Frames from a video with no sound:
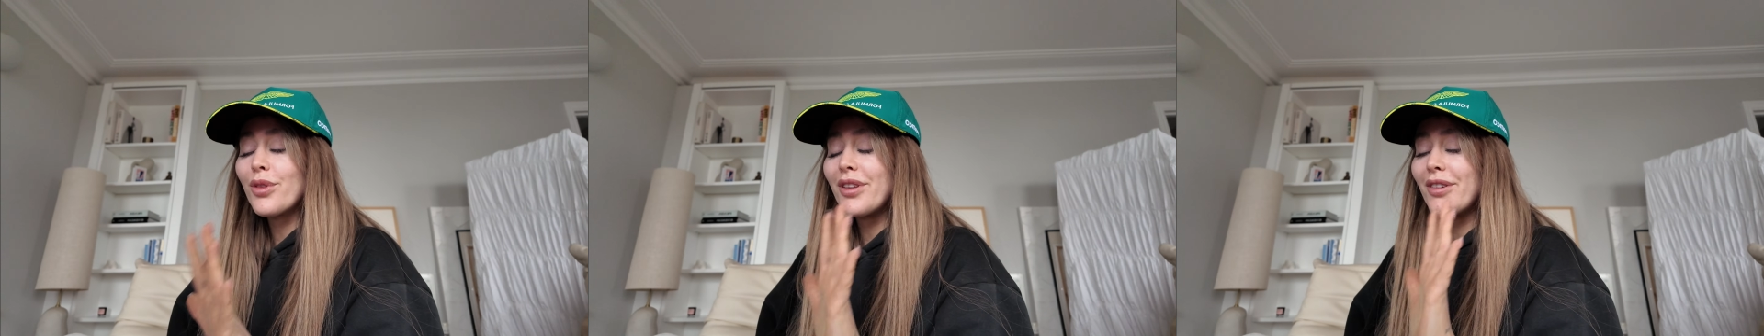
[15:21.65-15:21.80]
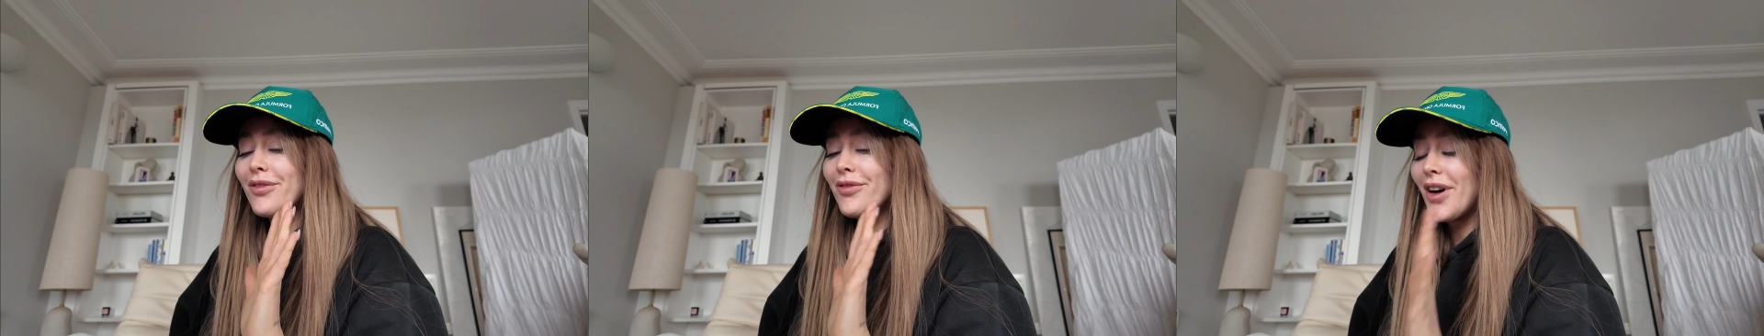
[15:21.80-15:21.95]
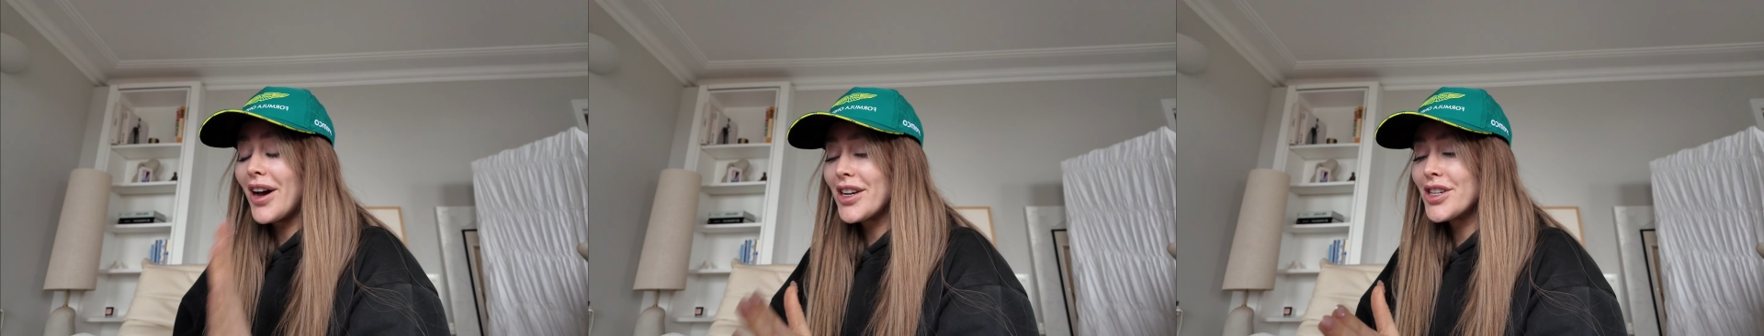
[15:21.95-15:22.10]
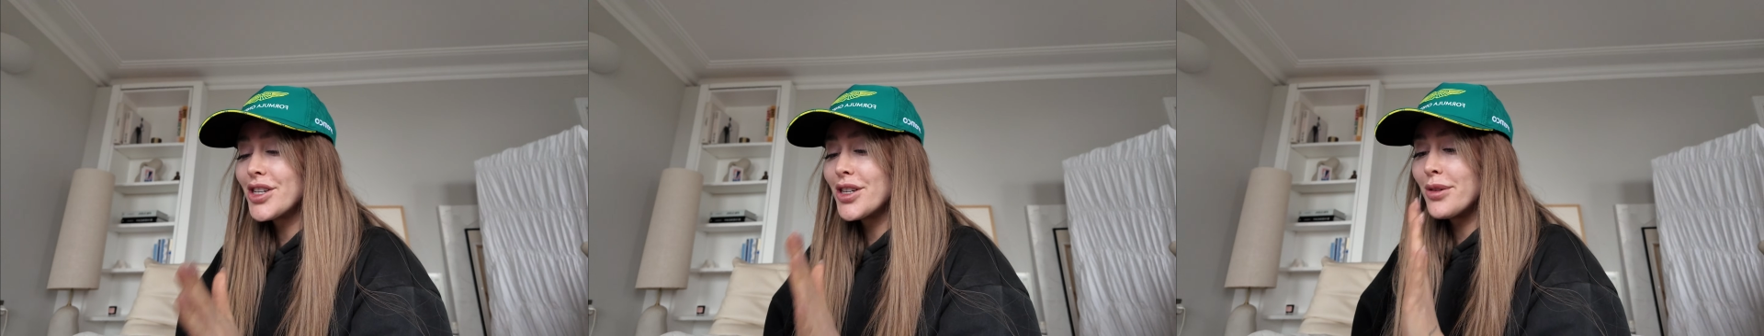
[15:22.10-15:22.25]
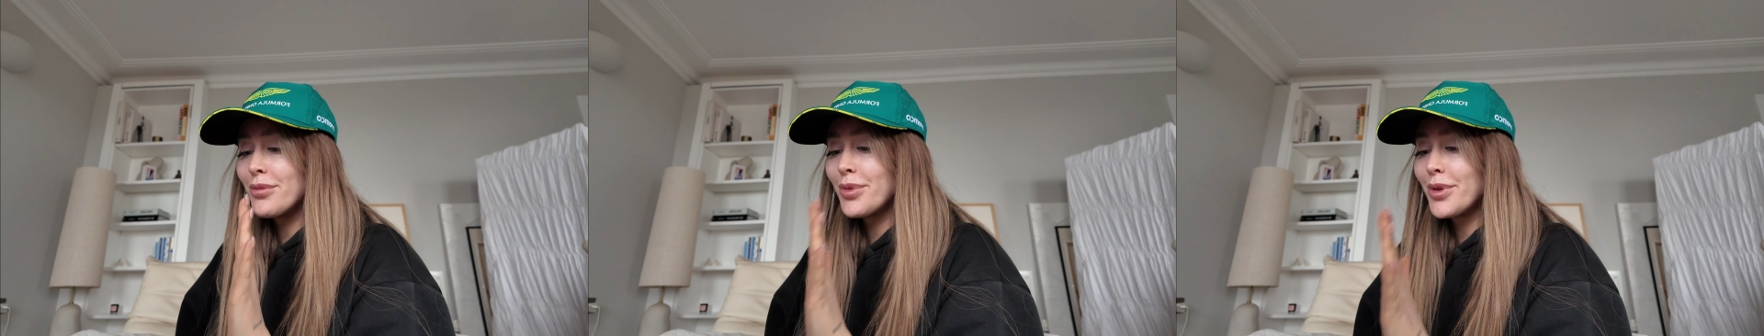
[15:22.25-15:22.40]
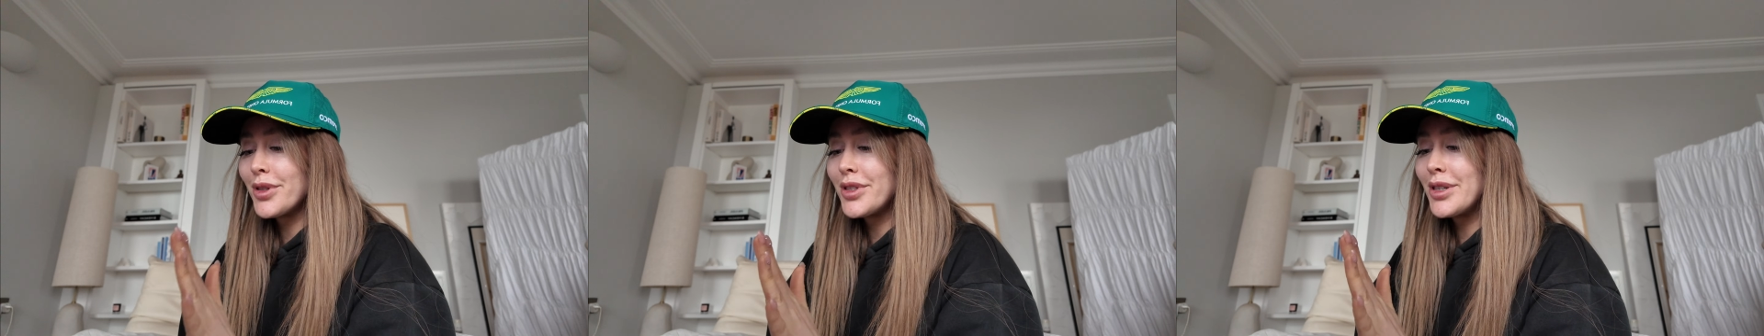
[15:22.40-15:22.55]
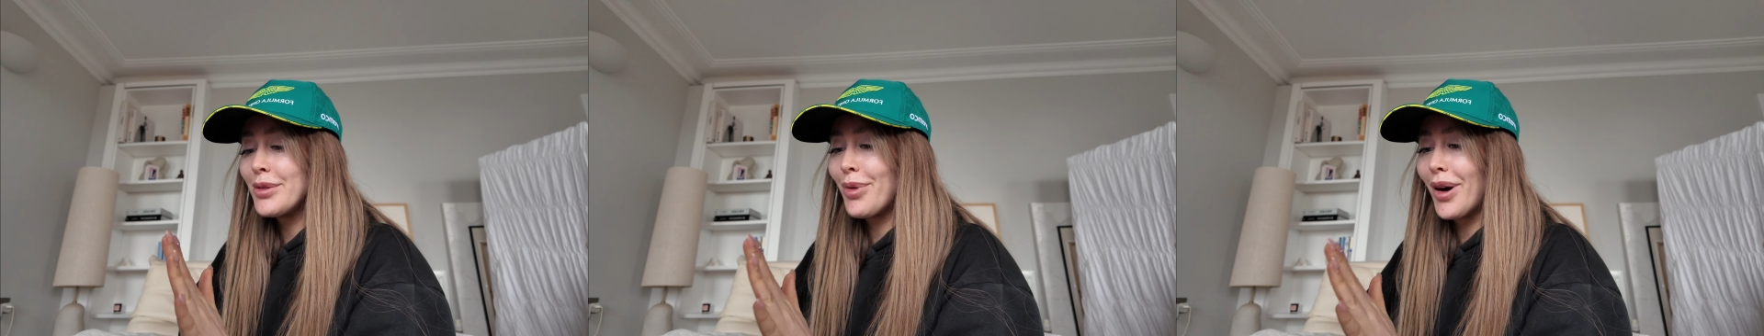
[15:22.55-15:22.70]
the fashion and
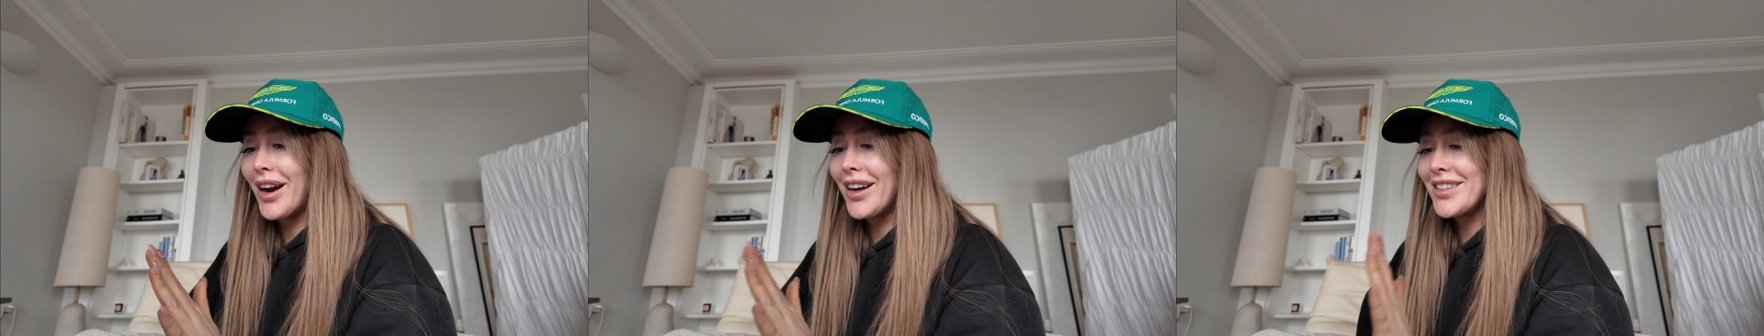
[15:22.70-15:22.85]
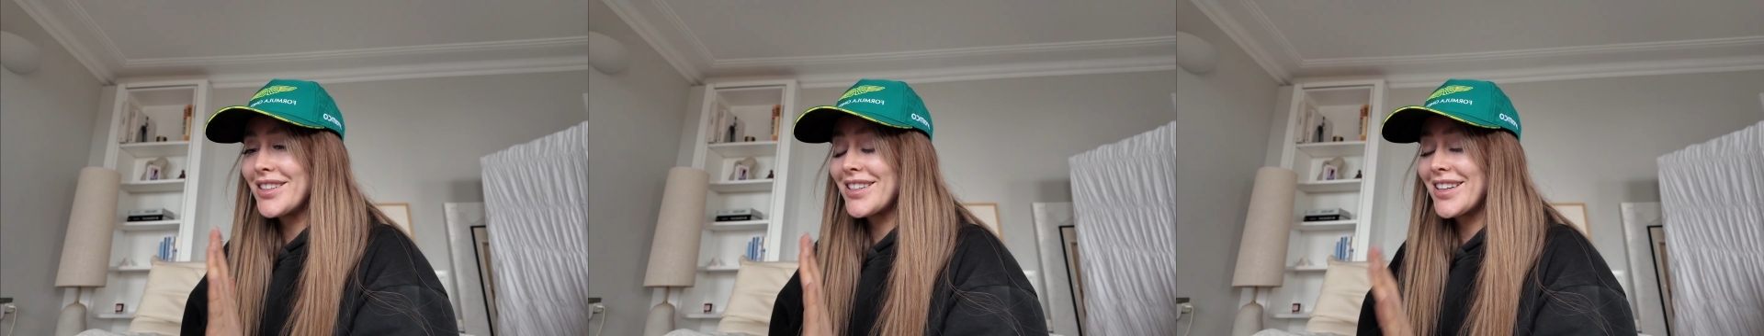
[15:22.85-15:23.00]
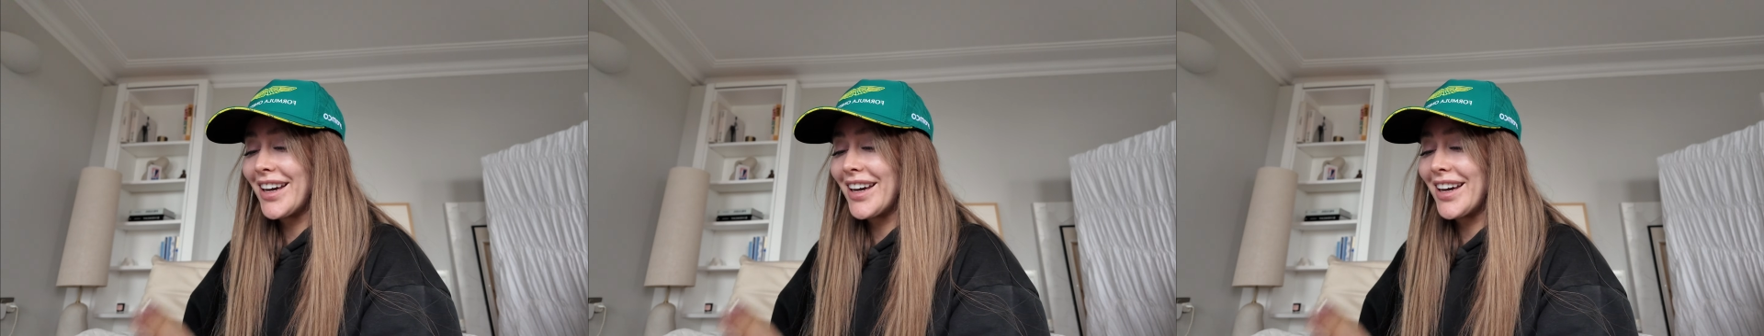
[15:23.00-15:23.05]
beauty brands